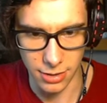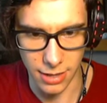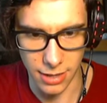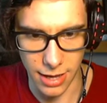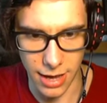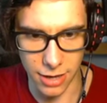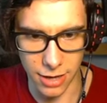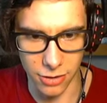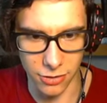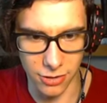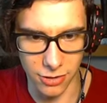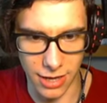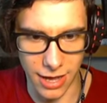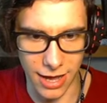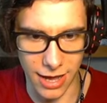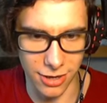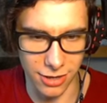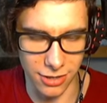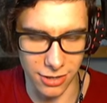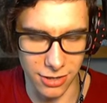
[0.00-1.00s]
I don't.
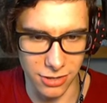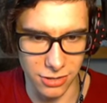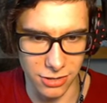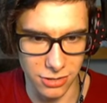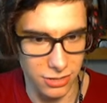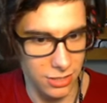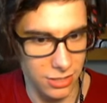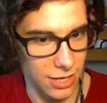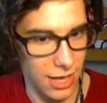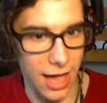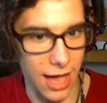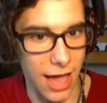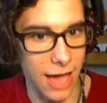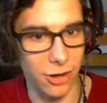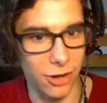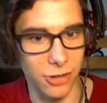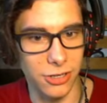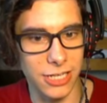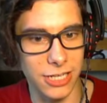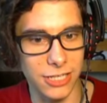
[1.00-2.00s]
I don't. Why would I do that? I
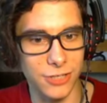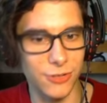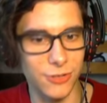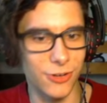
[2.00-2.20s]
don't need you